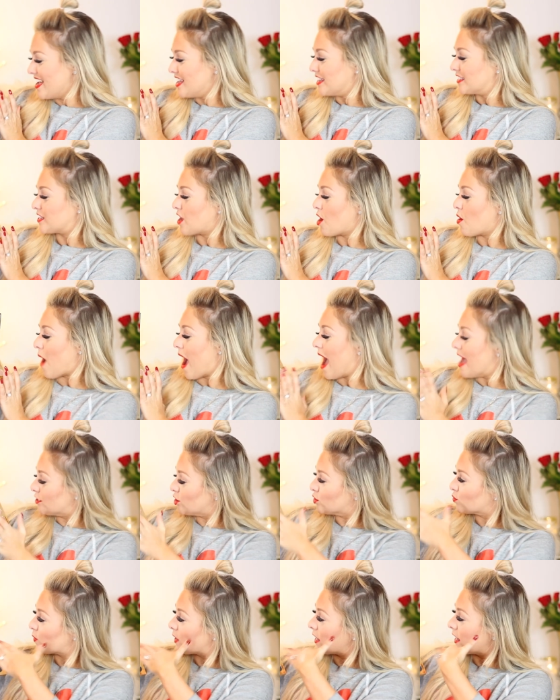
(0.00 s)
So I
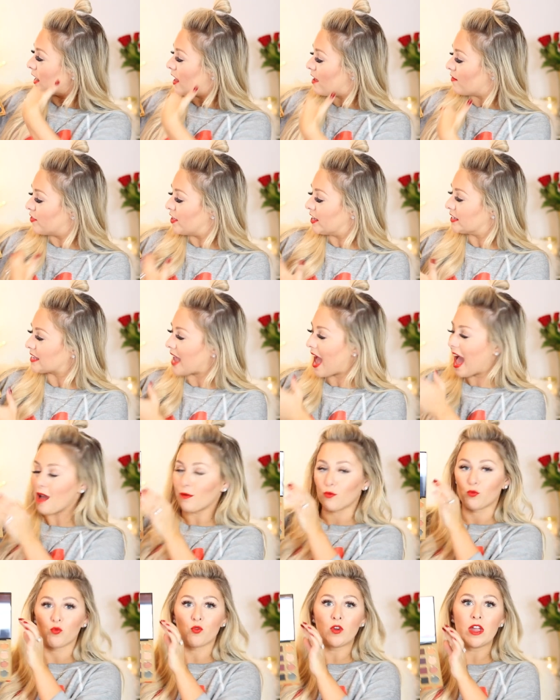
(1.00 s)
just really love this.
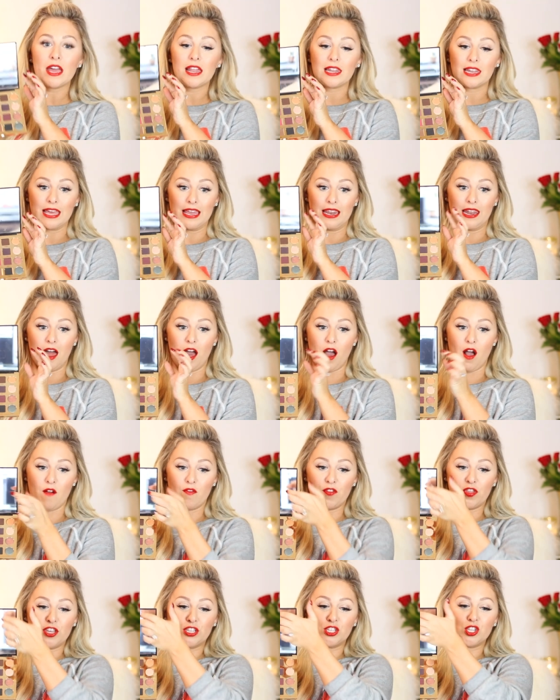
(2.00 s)
I really love
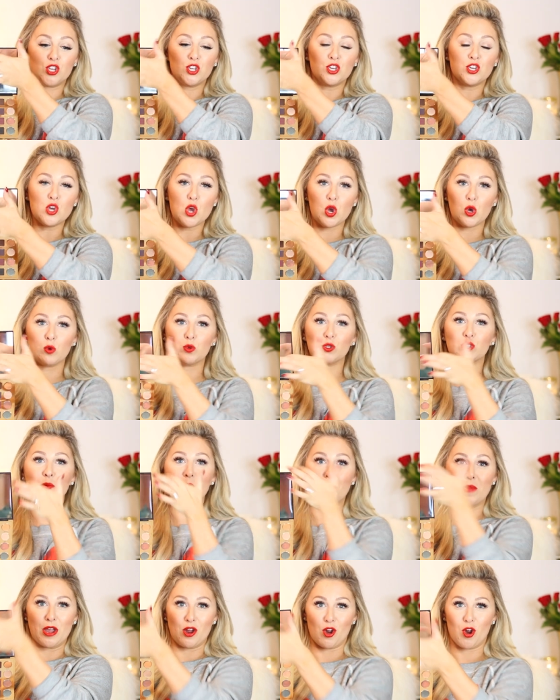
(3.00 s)
this huge
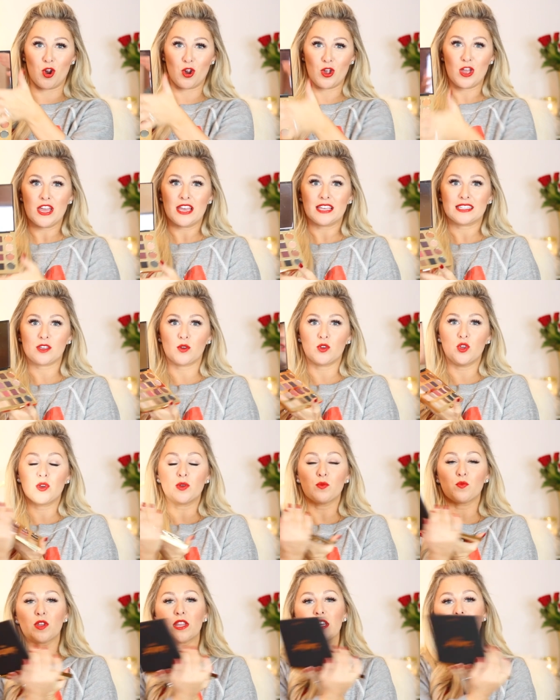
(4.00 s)
mirror. So you
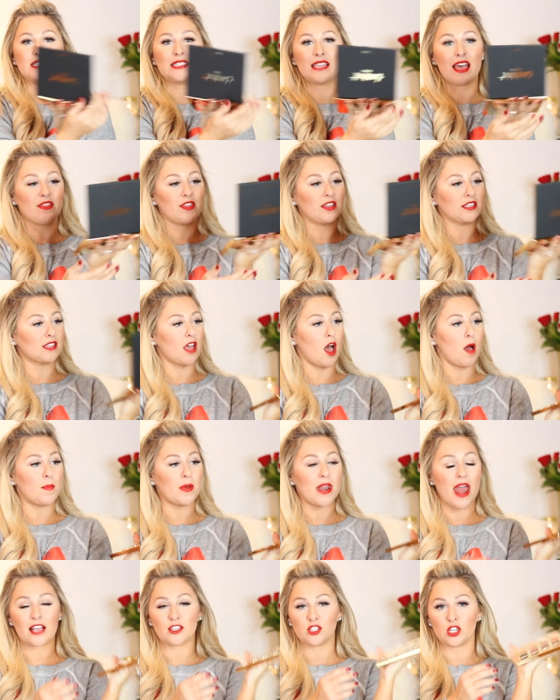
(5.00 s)
can really set this up
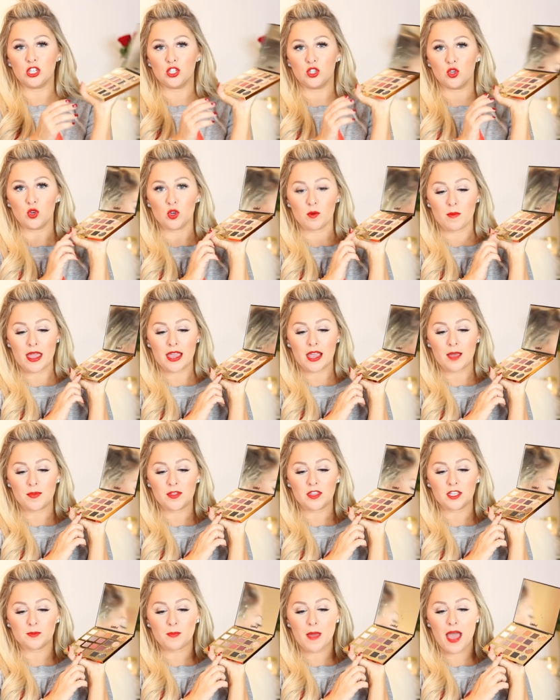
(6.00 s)
and actually do your makeup
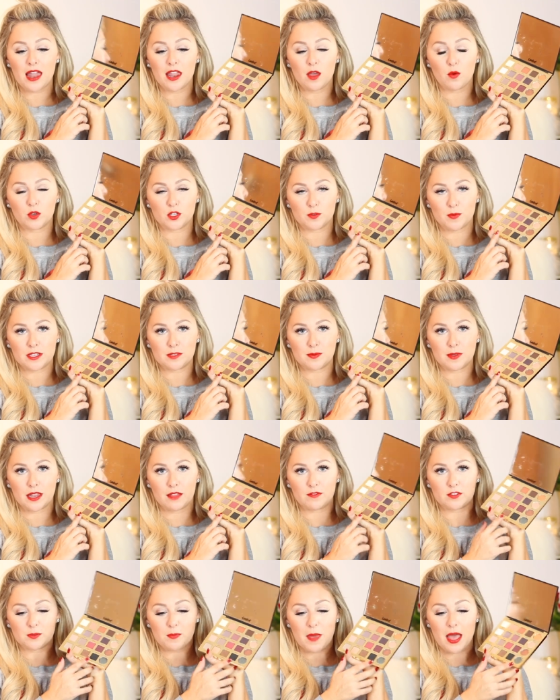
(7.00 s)
in this palette, which makes me
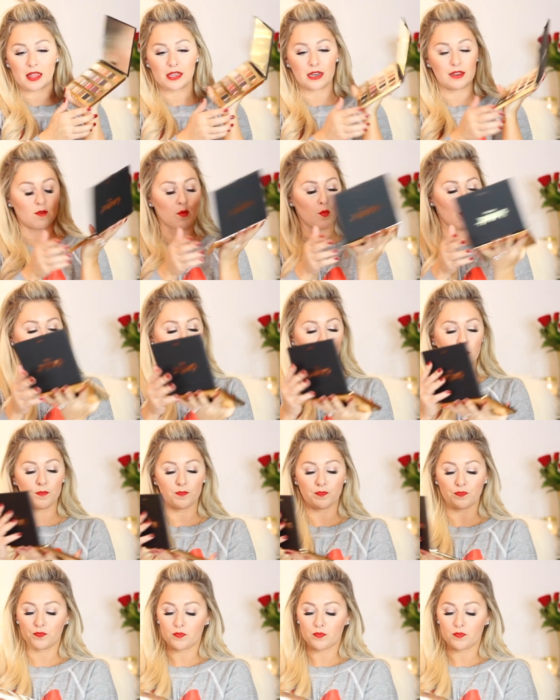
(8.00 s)
love this palette even more.